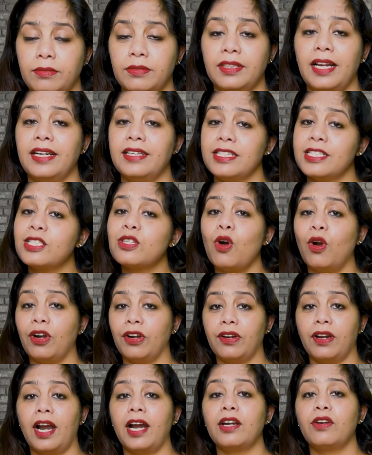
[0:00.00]
That is
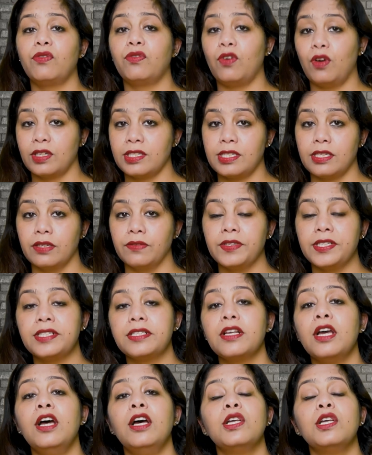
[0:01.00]
contract for service.